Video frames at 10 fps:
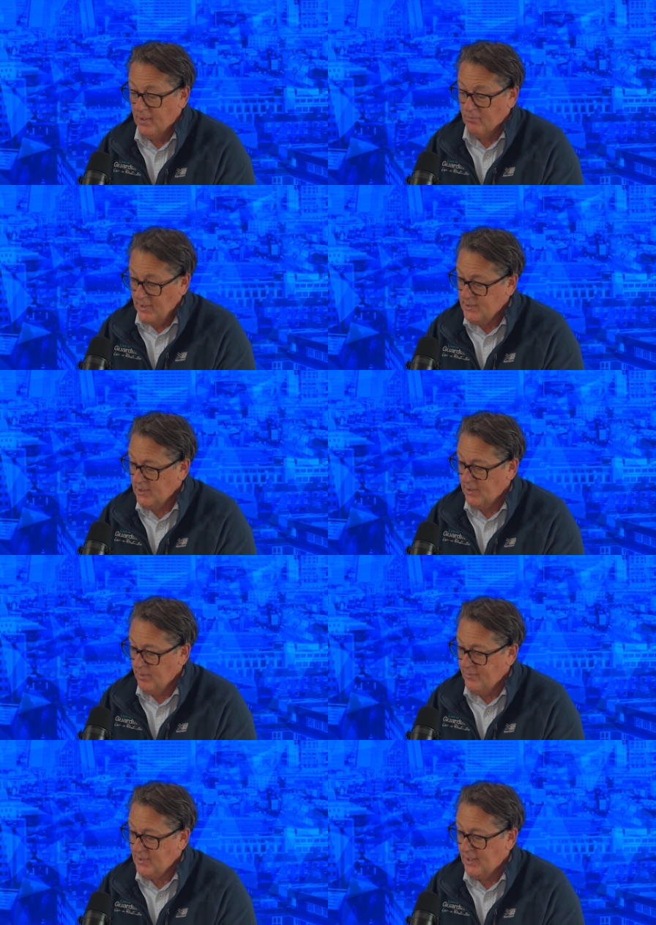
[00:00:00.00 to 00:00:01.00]
recently
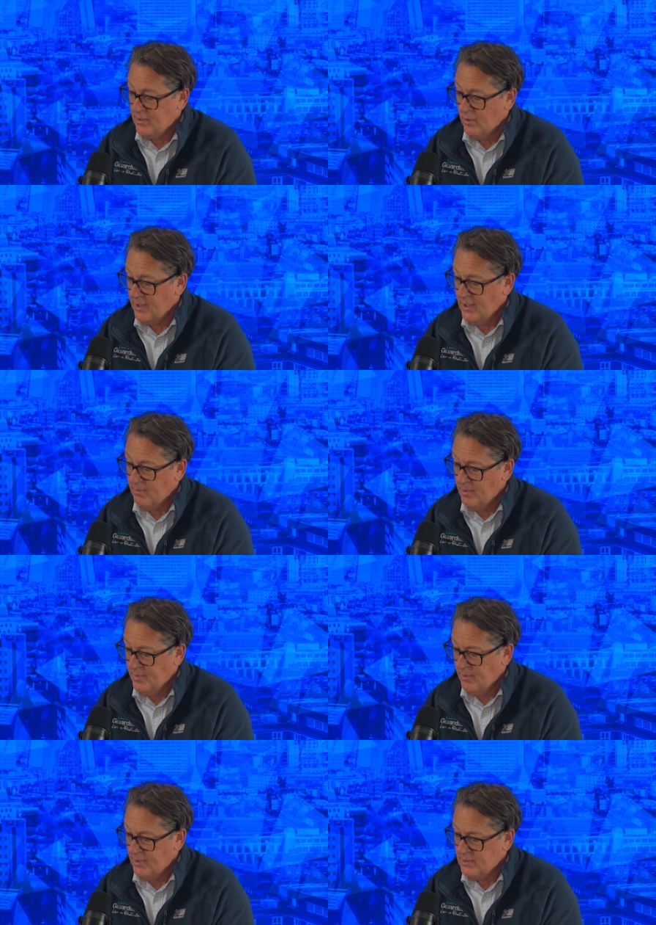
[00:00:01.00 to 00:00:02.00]
we've taken on a couple of
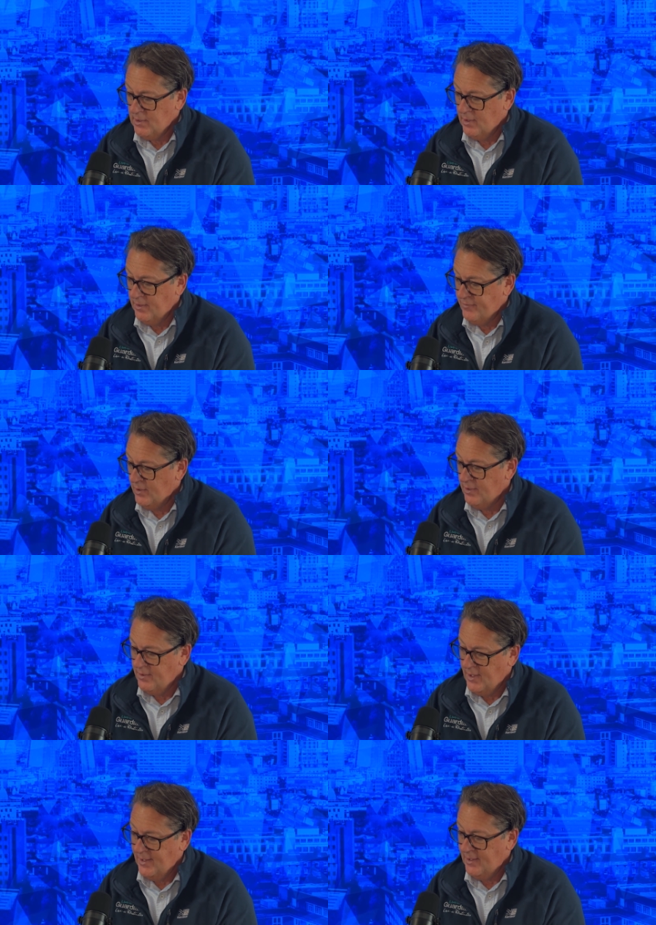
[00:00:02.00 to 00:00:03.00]
buildings slightly further than
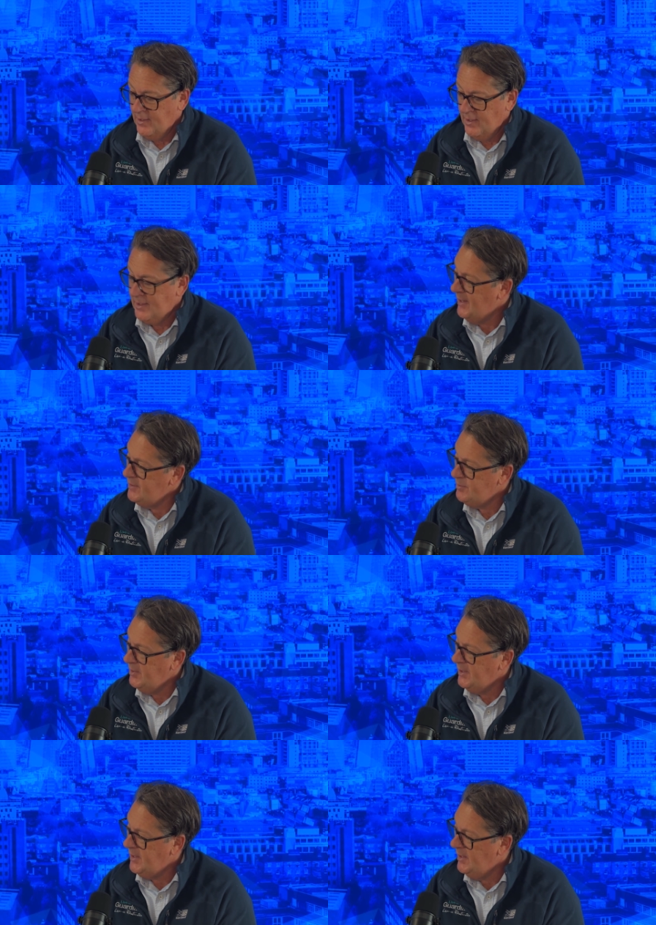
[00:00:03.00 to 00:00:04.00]
that, Canterbury,
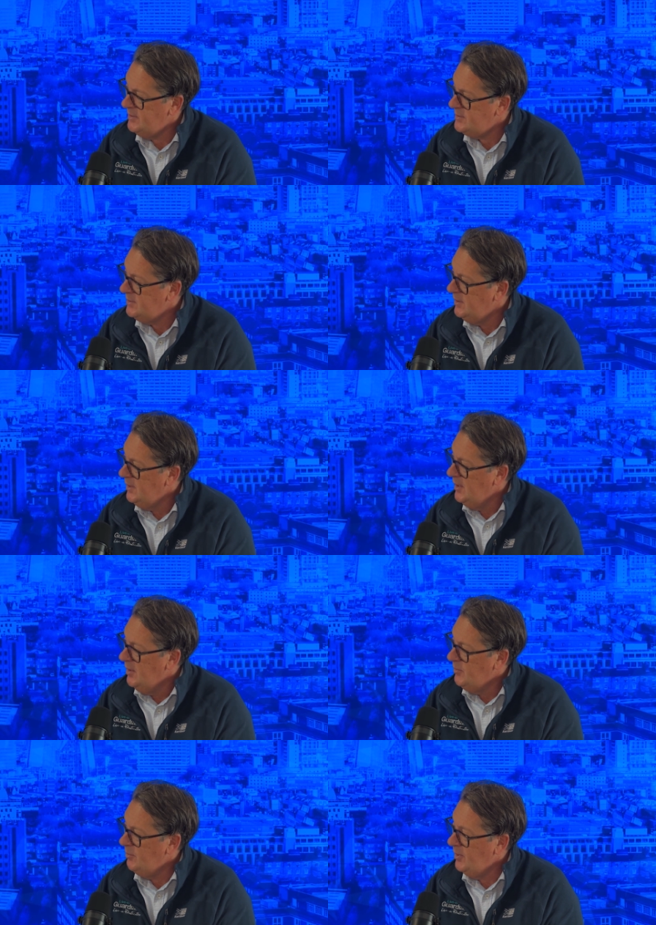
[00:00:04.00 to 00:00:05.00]
Kent.
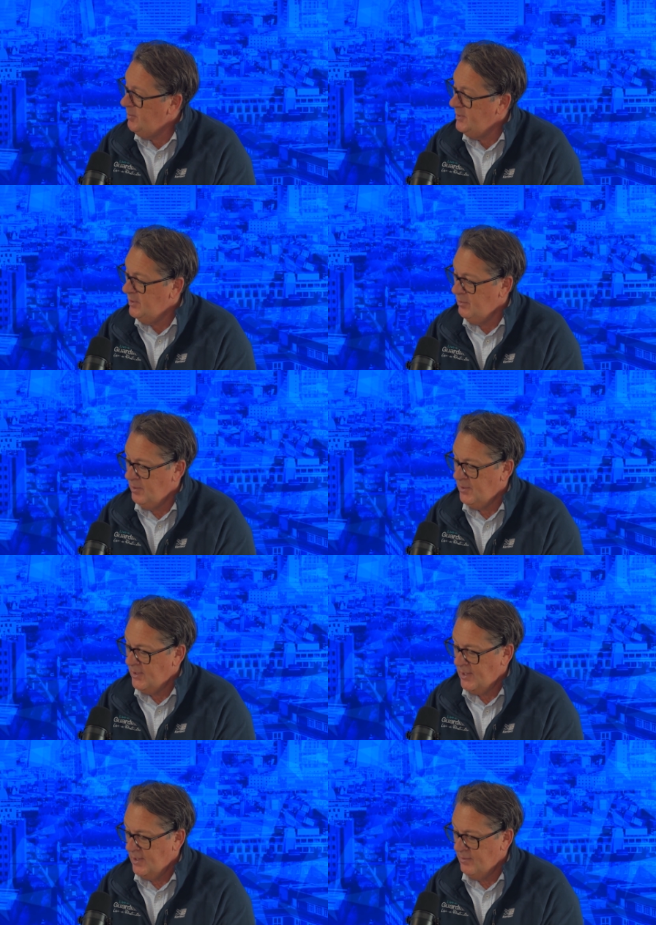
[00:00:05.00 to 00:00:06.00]
Okay. we, knew we were going to
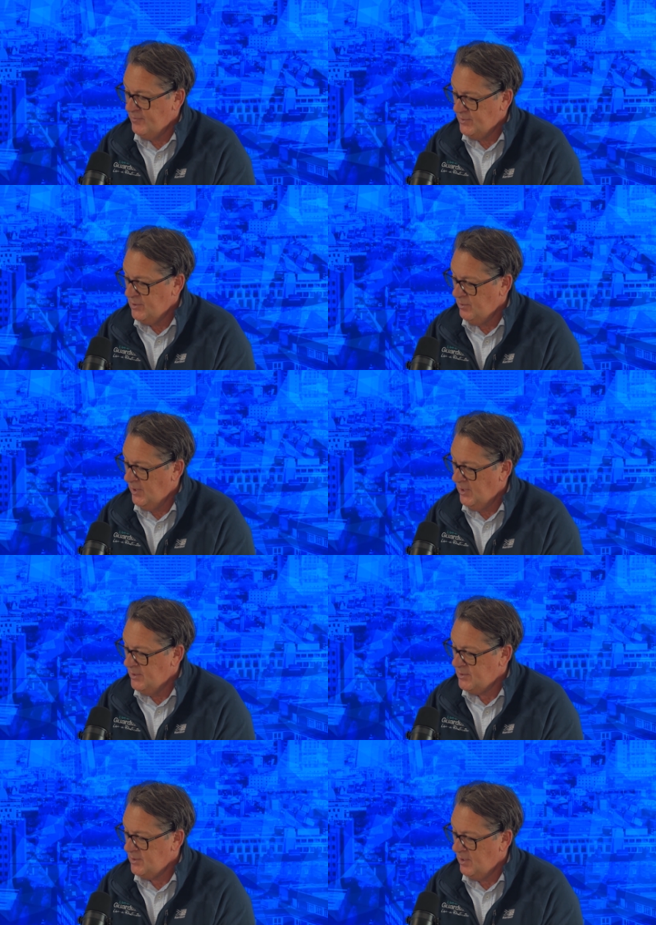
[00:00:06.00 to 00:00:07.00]
get them for two
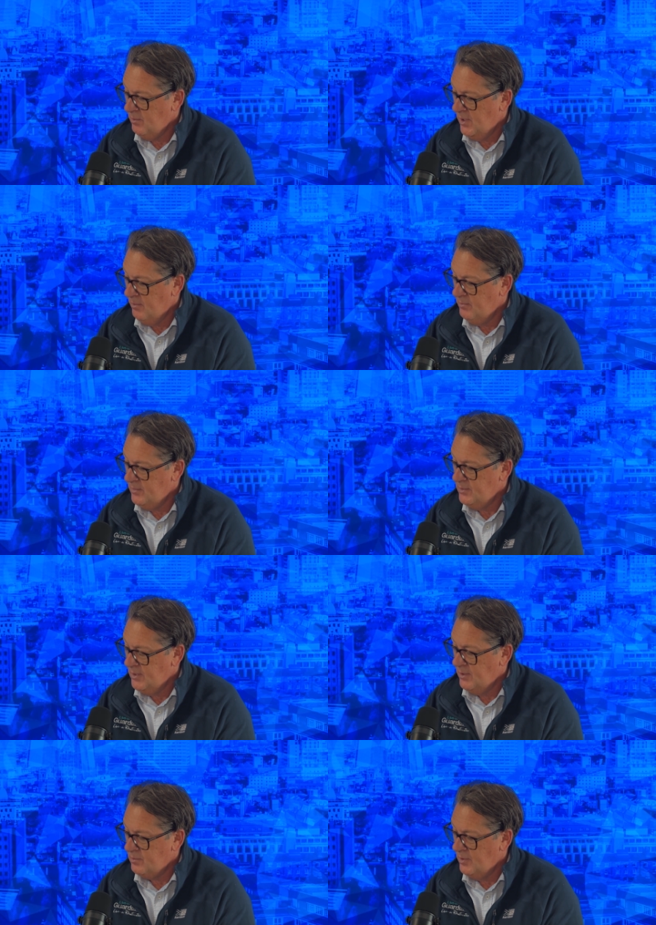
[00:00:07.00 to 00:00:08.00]
years, so um,
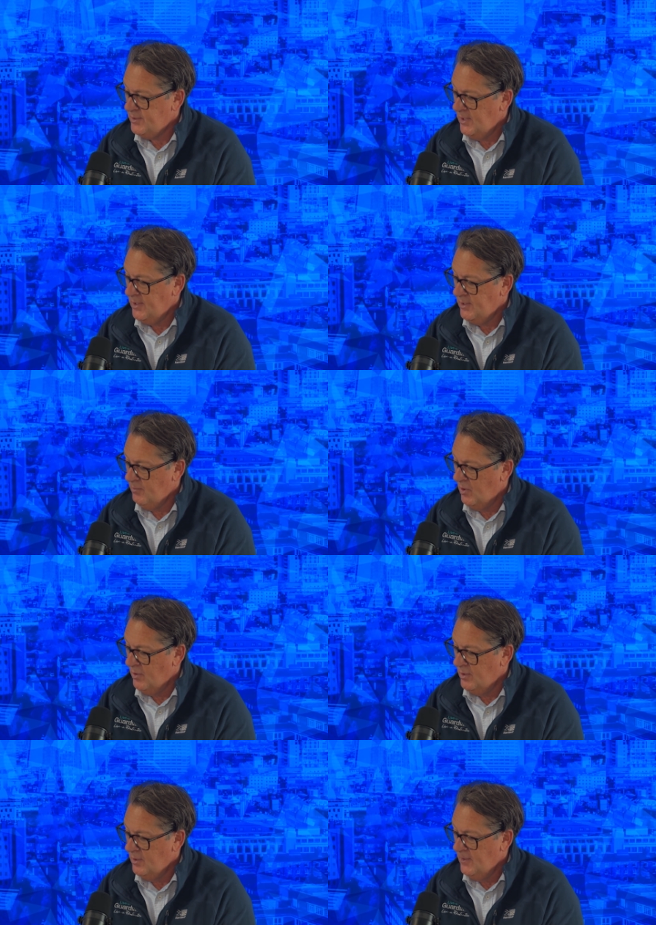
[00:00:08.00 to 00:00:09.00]
it's worth taking them on.
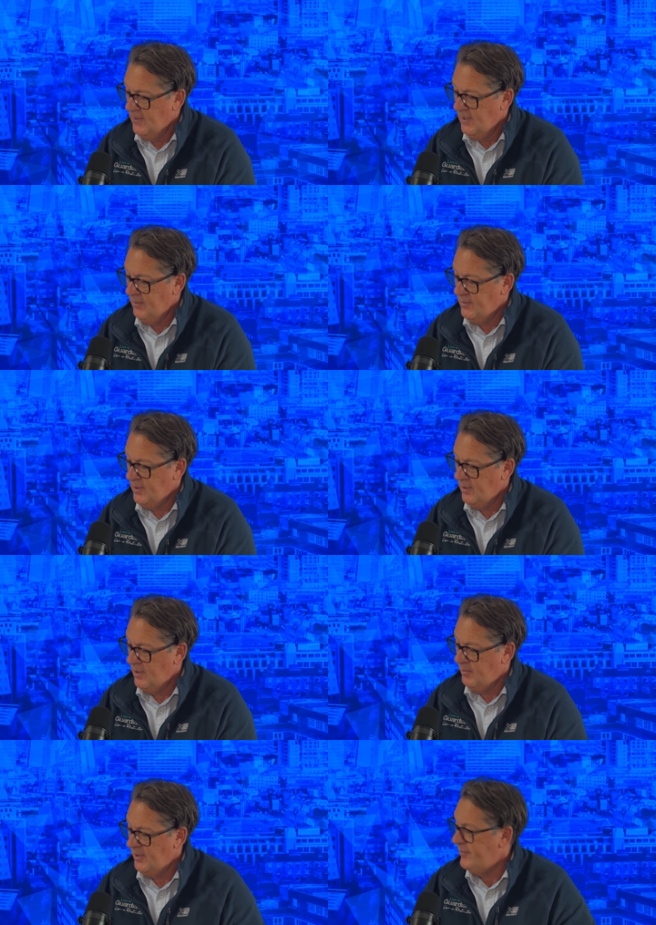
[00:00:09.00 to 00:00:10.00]
Well, if,
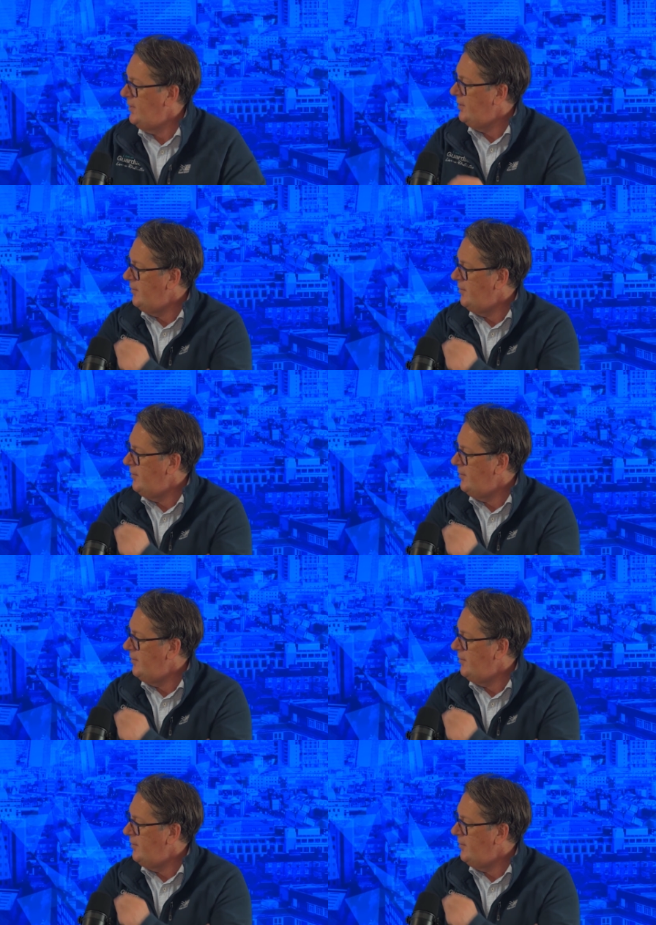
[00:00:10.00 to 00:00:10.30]
uh,